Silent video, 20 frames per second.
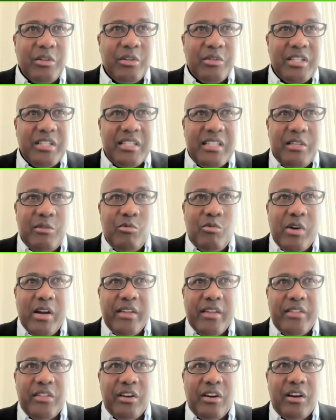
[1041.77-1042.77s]
see
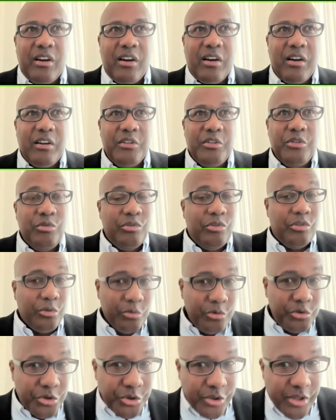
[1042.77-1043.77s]
whether you do
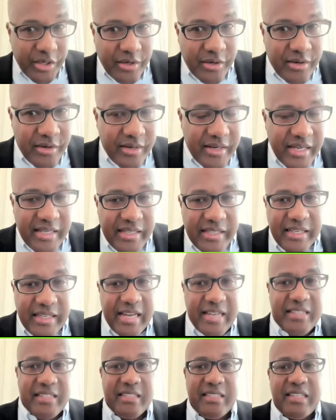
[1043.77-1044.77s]
trigger any
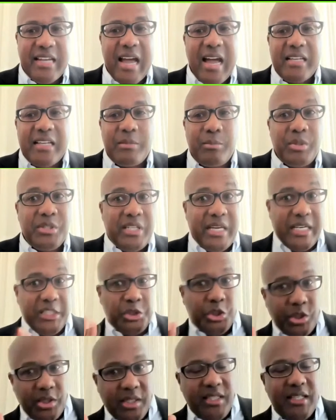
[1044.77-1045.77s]
exit tax
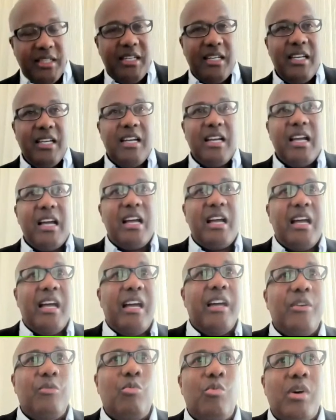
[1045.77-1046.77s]
potentially,
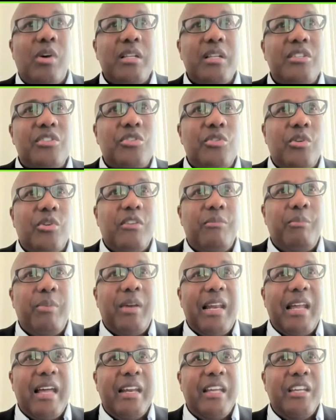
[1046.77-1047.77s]
and what sort of
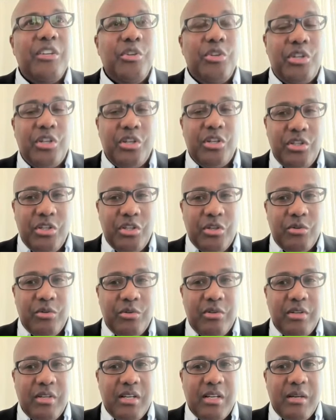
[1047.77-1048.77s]
planning you can
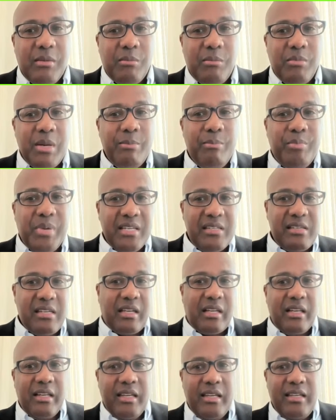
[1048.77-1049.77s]
do. But
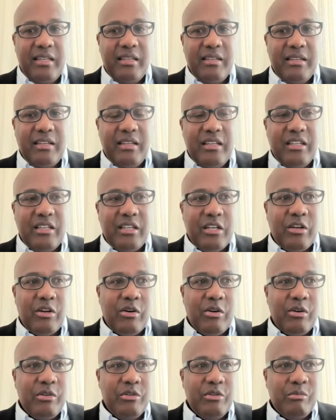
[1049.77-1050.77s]
basically,
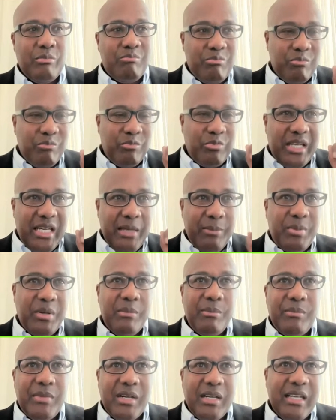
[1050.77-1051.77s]
you keep
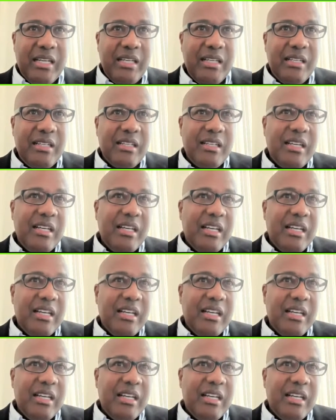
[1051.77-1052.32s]
in mind,